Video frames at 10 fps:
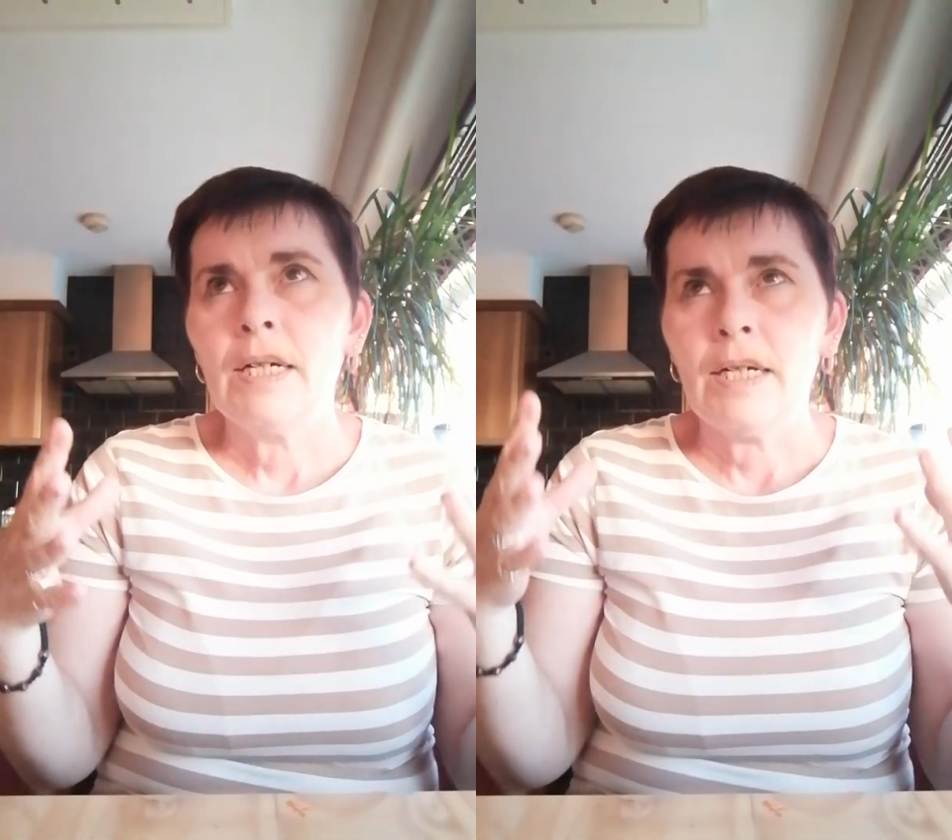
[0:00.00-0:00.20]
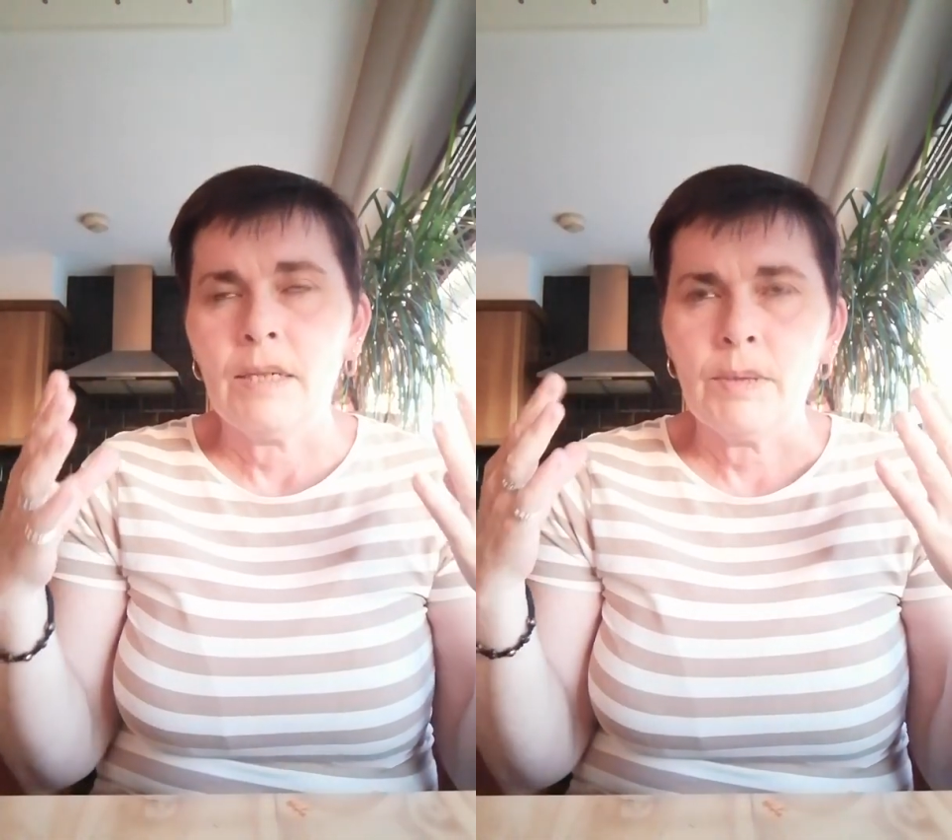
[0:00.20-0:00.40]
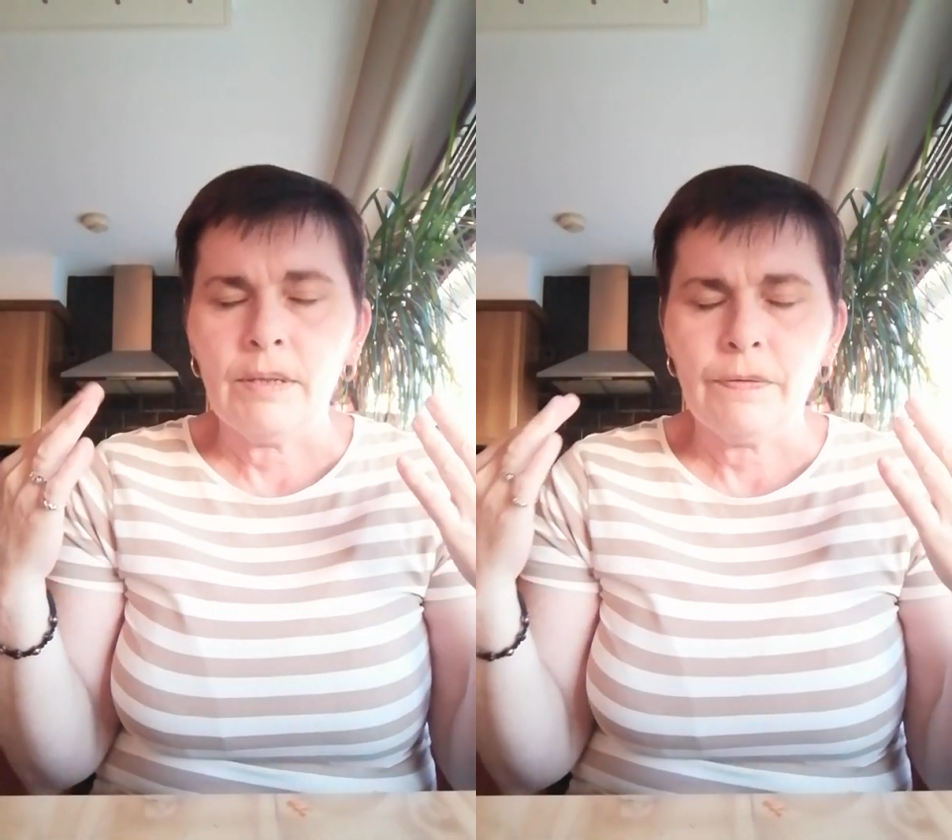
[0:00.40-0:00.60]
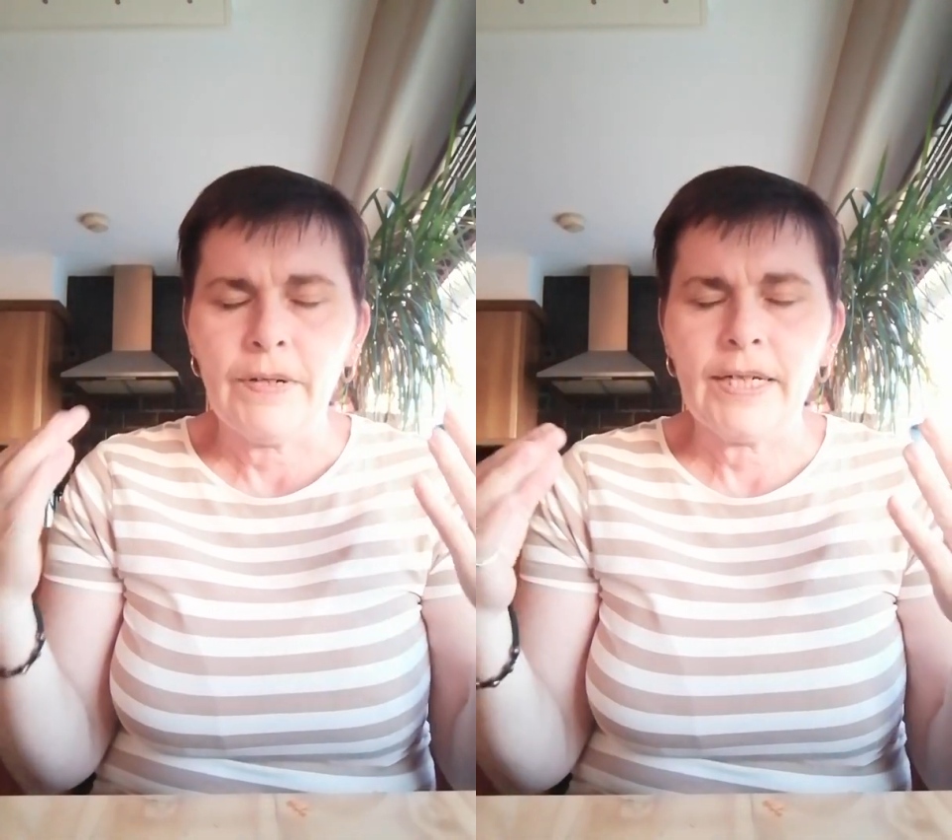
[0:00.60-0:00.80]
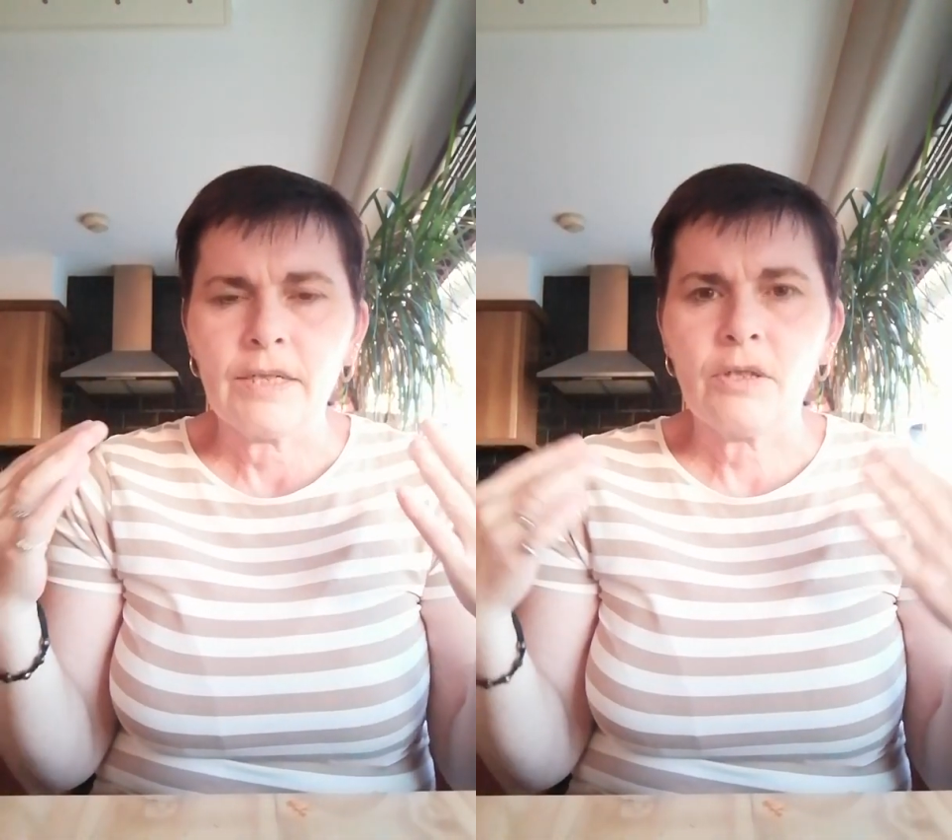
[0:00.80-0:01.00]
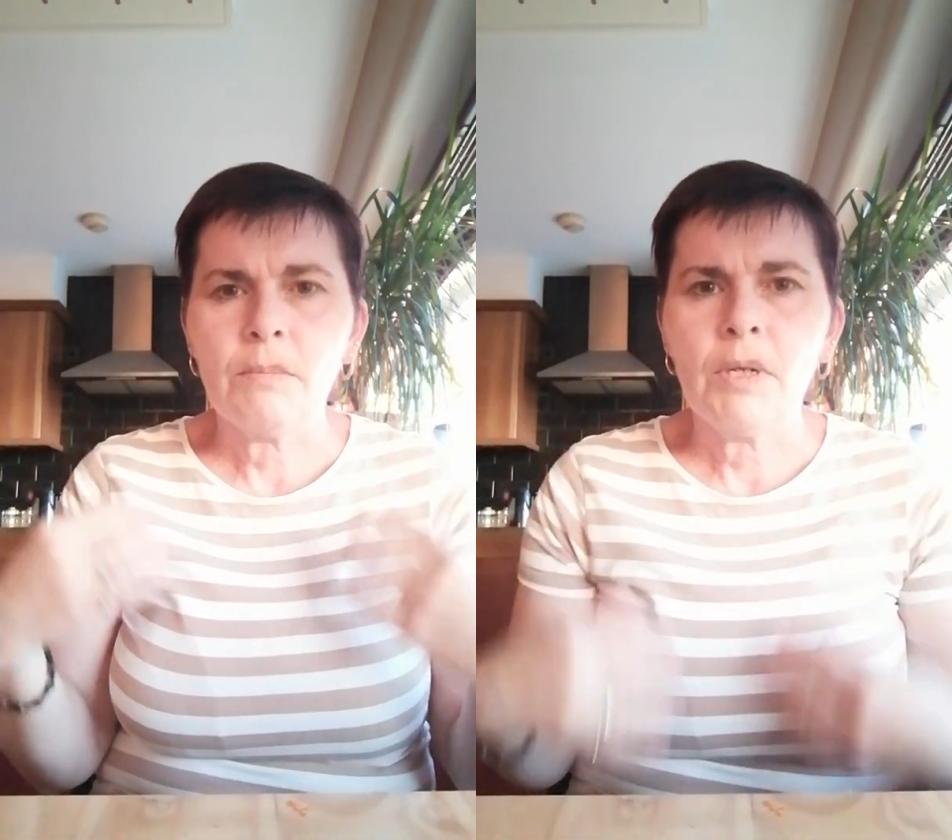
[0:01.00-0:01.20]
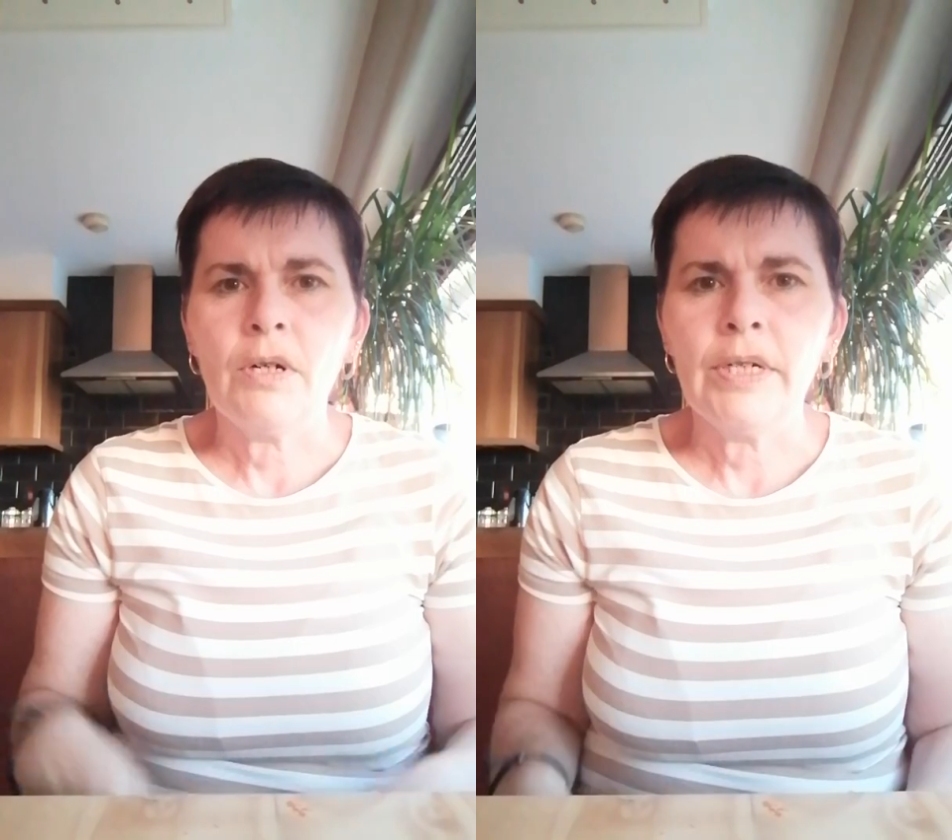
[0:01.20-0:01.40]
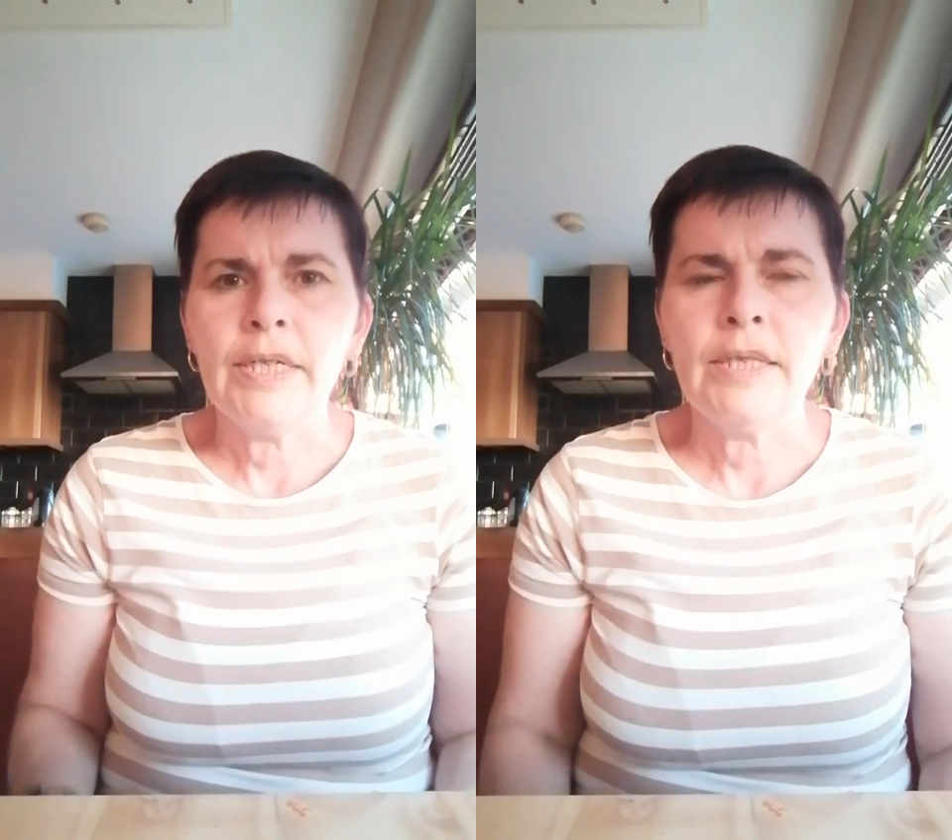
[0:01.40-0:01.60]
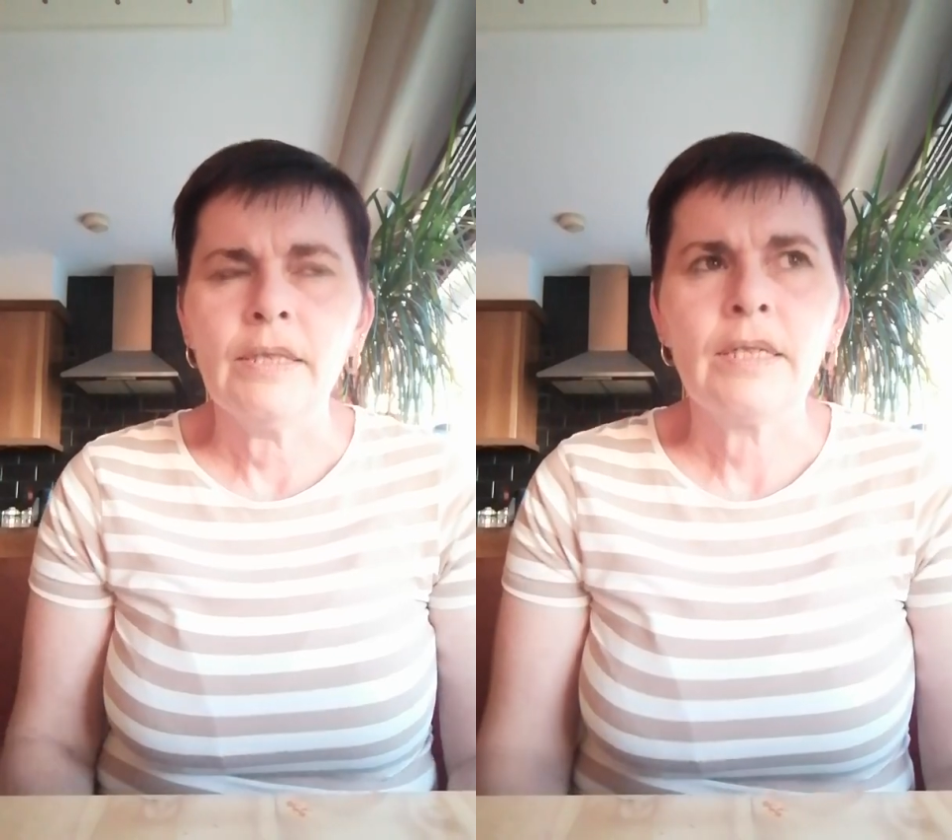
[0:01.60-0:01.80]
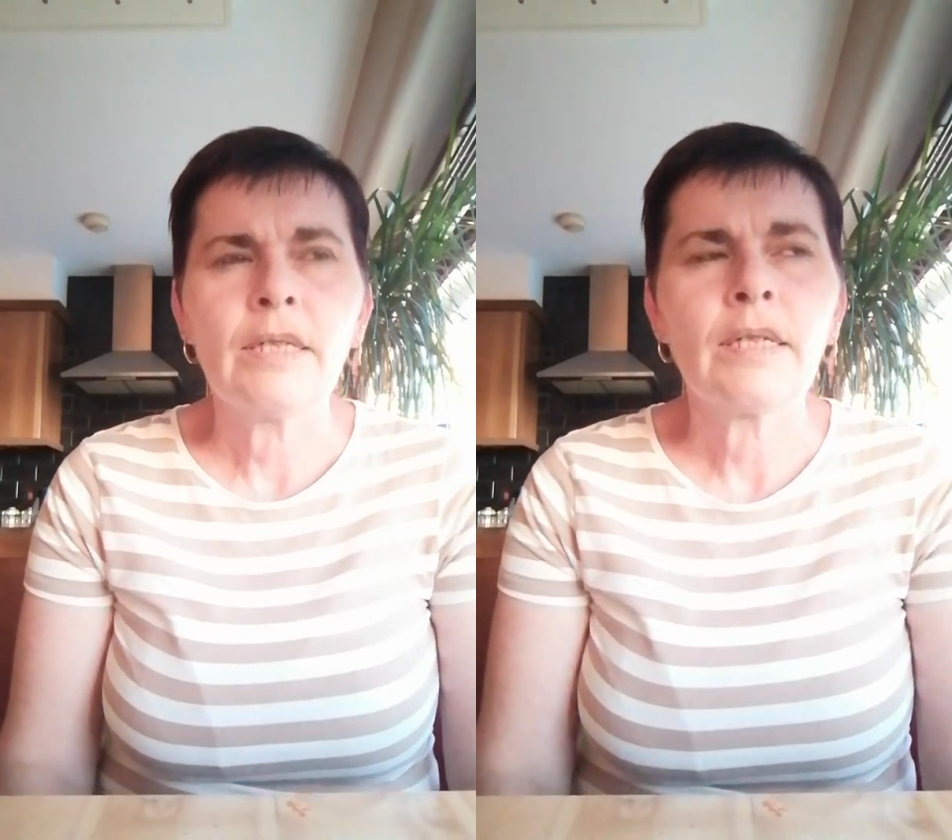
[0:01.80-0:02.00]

how it affects the mind,